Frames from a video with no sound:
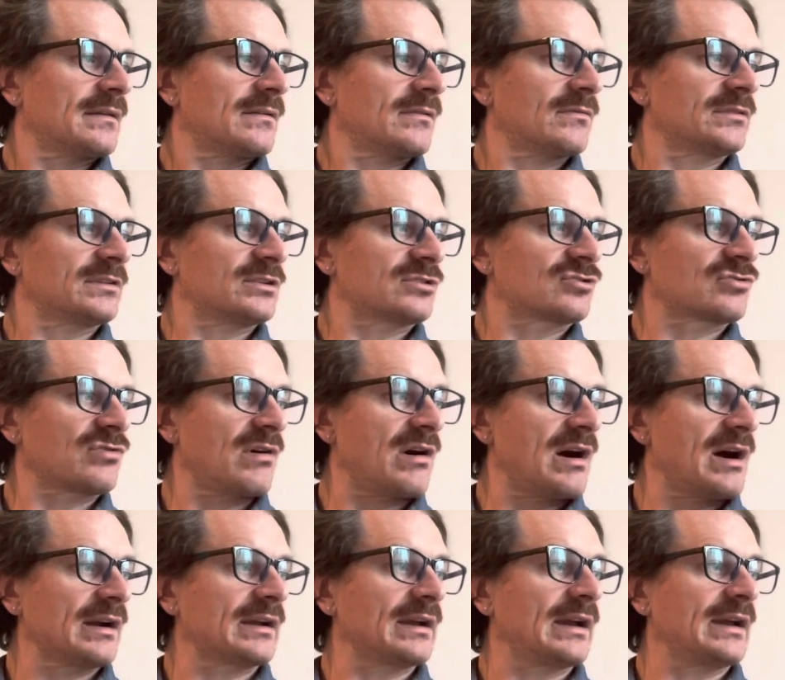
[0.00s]
with a
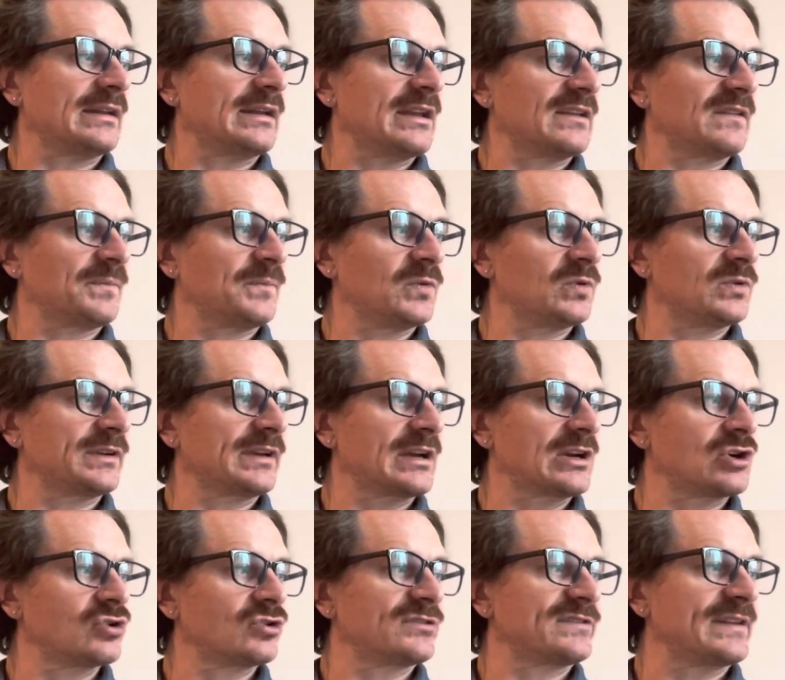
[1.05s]
truck, and he's pulling a
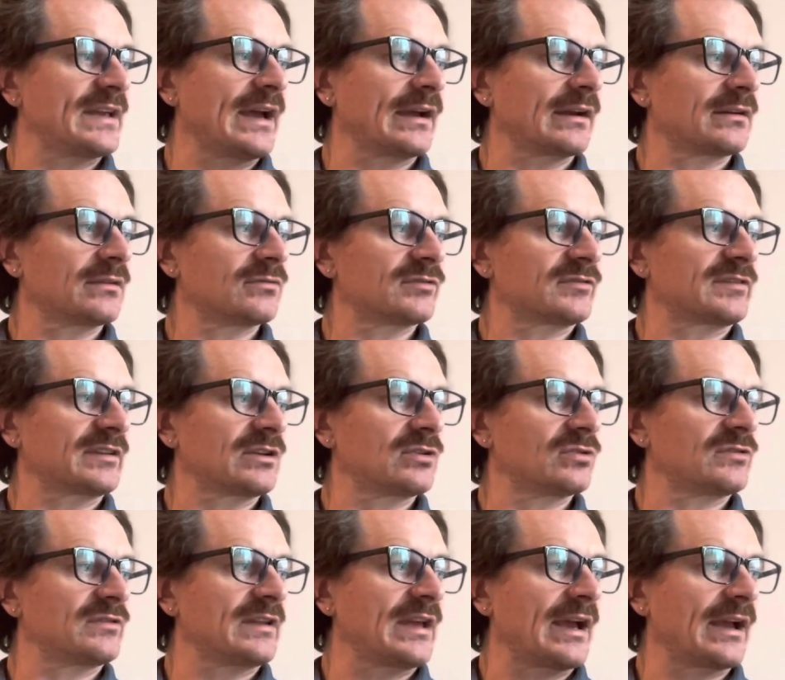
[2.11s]
gooseneck. What's a
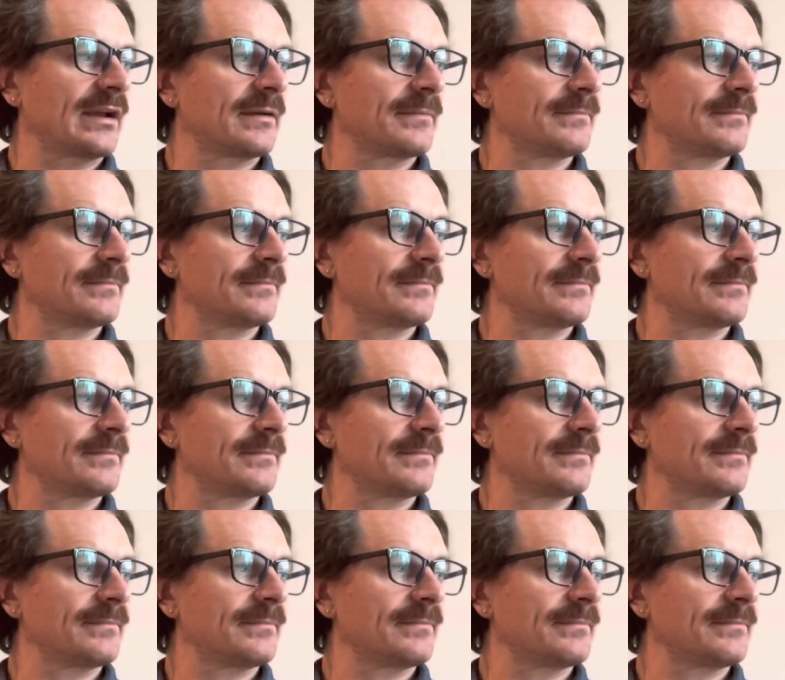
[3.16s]
gooseneck?